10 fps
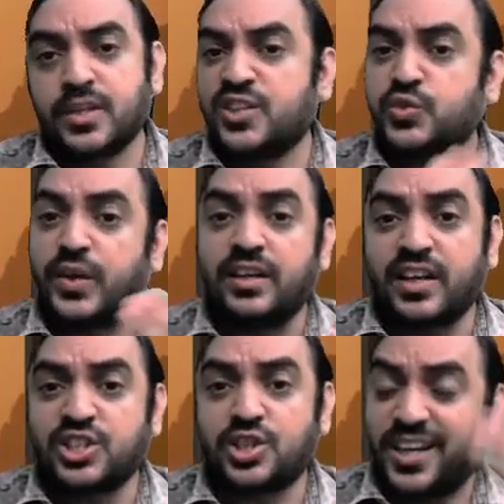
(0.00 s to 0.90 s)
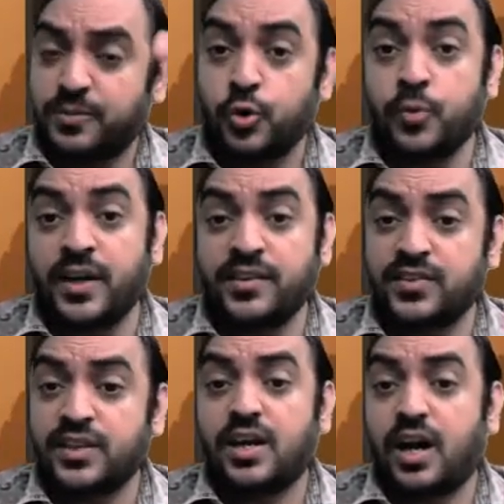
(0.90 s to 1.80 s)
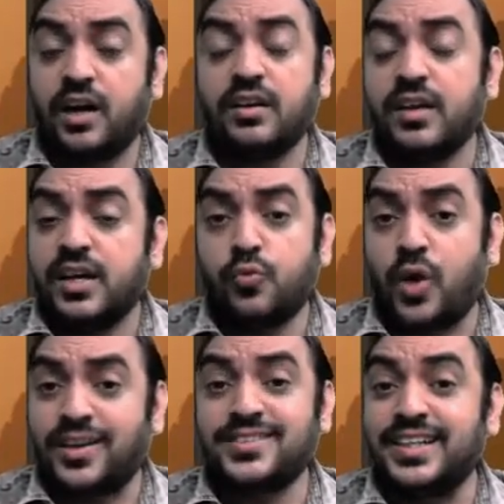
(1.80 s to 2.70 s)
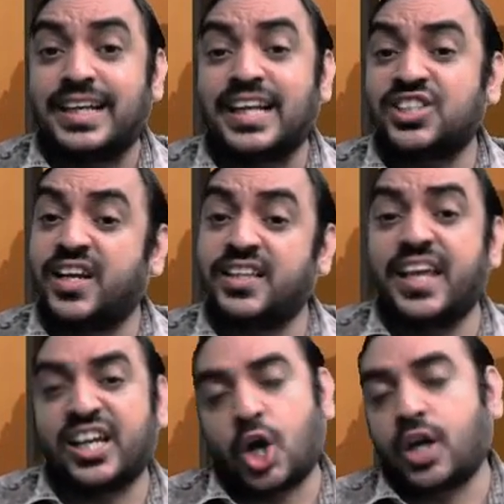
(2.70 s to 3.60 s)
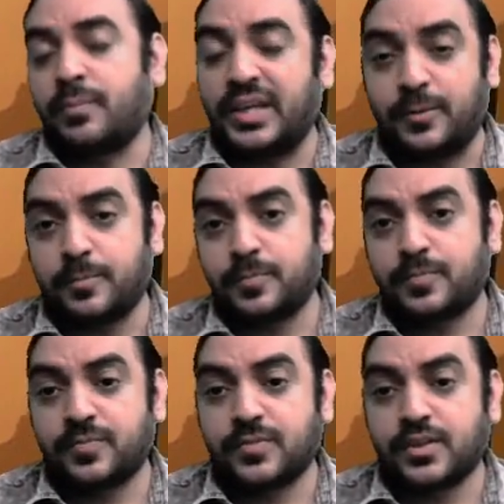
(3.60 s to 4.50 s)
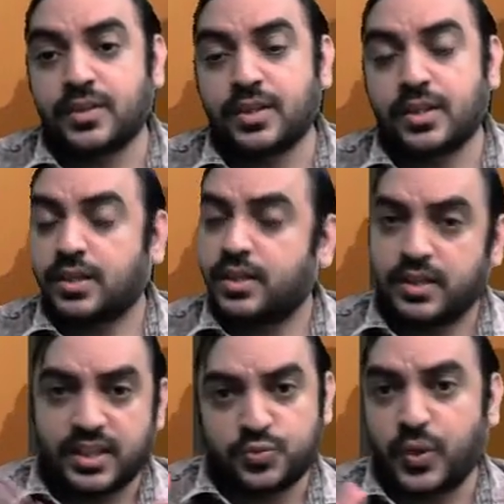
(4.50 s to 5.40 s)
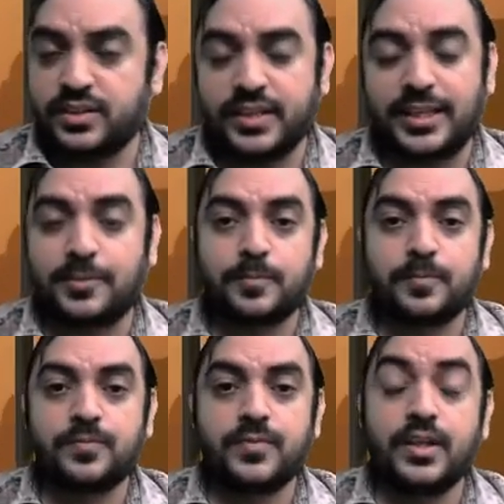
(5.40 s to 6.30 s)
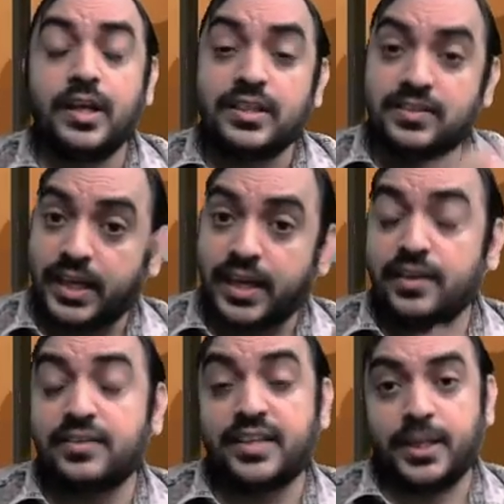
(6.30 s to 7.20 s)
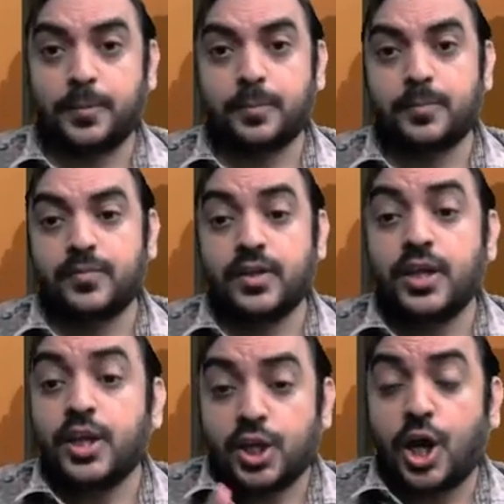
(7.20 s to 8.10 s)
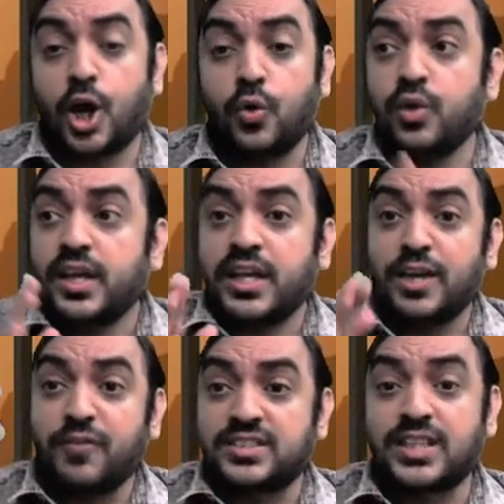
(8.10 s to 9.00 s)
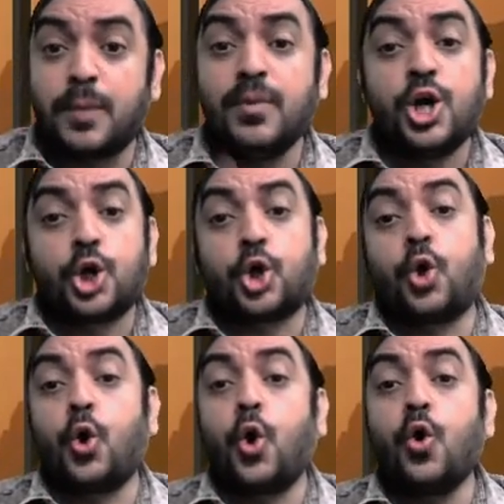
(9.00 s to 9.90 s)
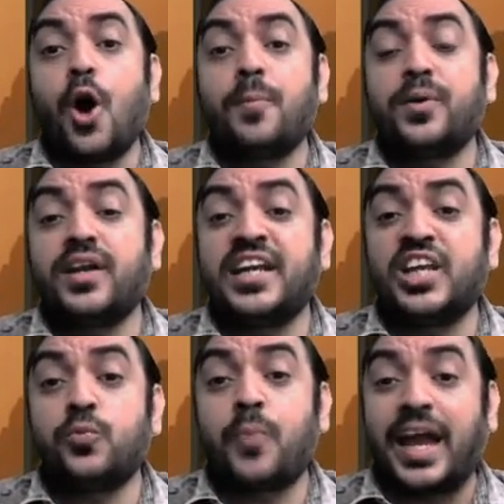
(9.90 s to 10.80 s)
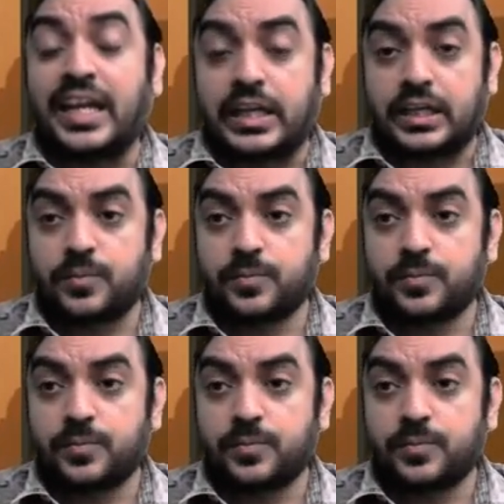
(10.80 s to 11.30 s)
So interest rate movements are what is interested in the economy. That's one thing. Second thing, now if some cooperative bank,